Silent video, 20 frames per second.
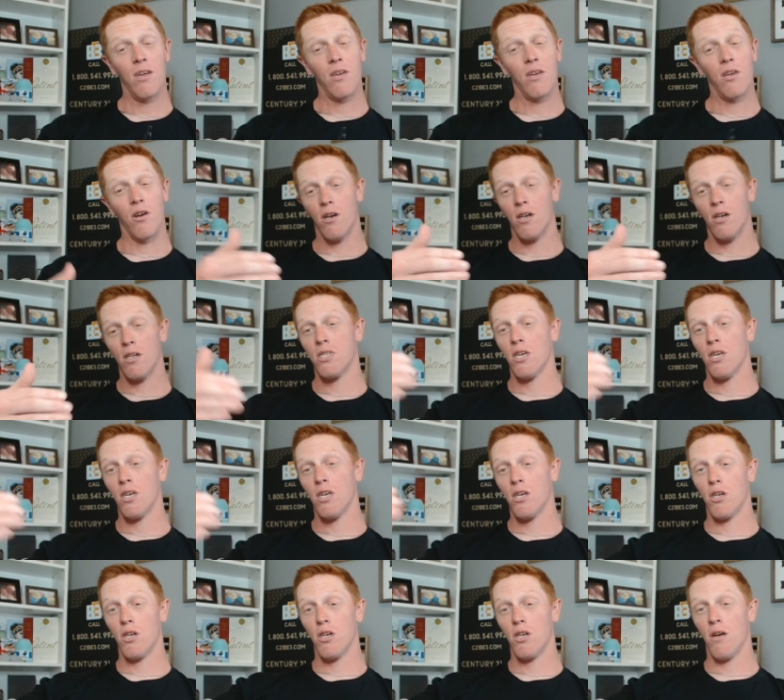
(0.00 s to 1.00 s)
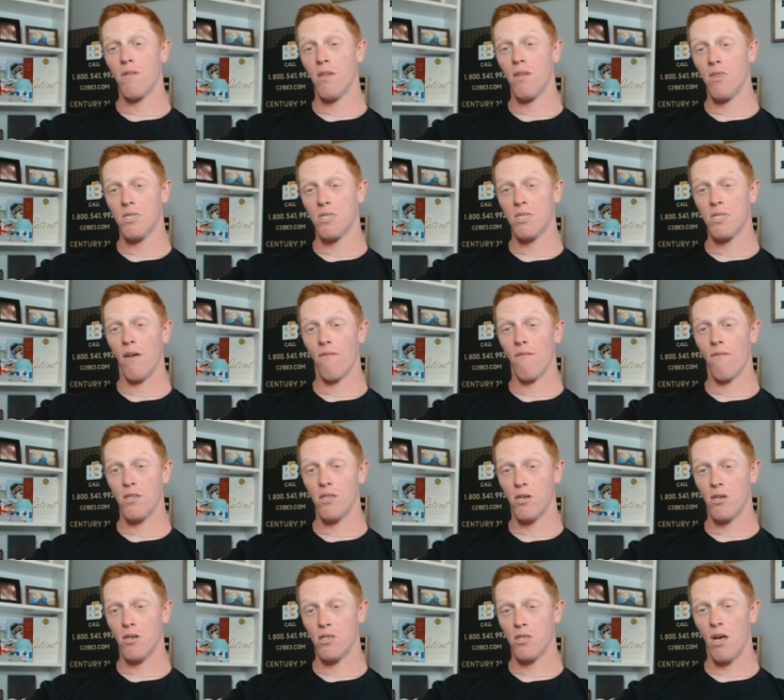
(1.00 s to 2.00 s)
you're going to see a shift in the stuff that
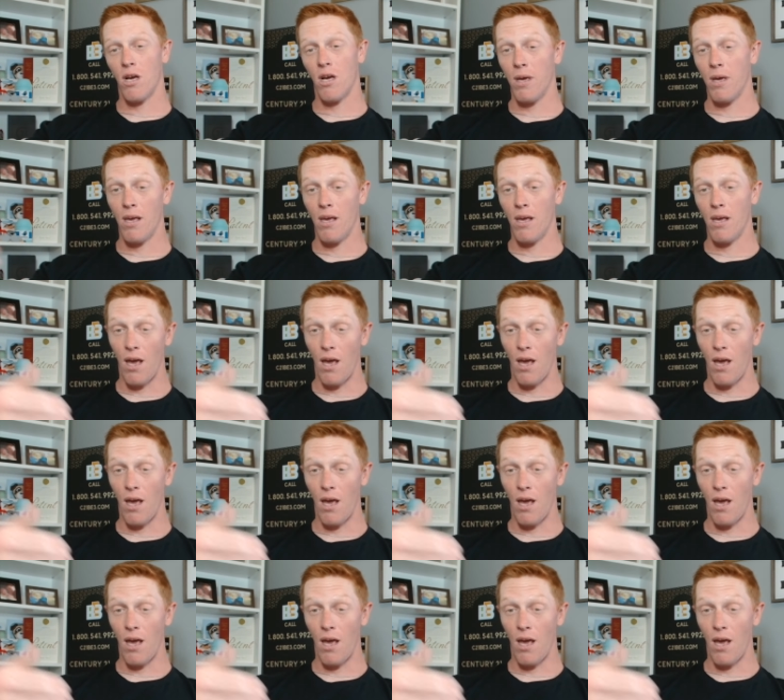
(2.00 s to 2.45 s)
starts coming,